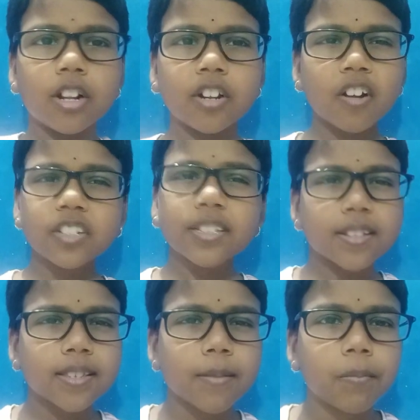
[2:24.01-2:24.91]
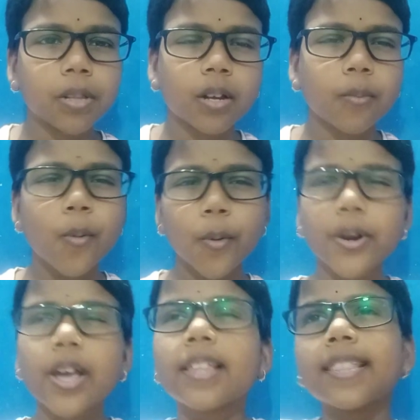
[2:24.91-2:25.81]
not just a simple cupboard
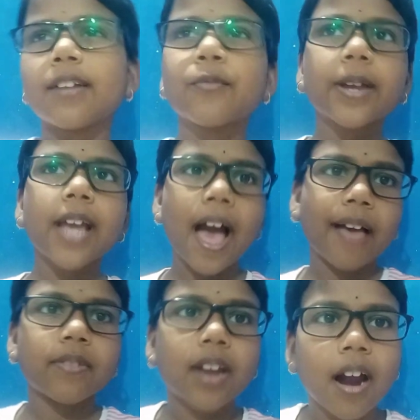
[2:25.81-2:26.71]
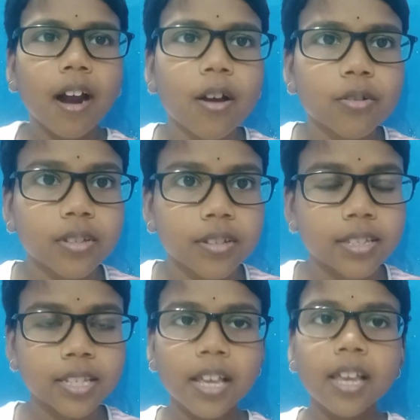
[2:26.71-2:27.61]
that we have in our houses.